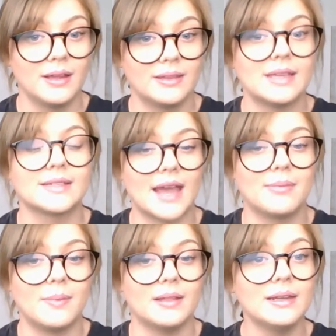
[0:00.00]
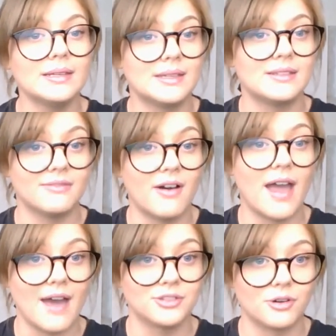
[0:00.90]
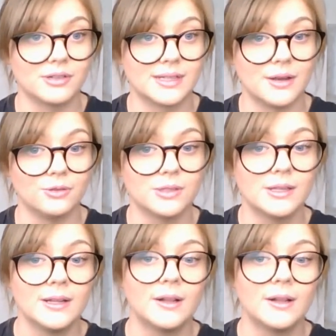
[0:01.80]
these capabilities is if I have strong skills.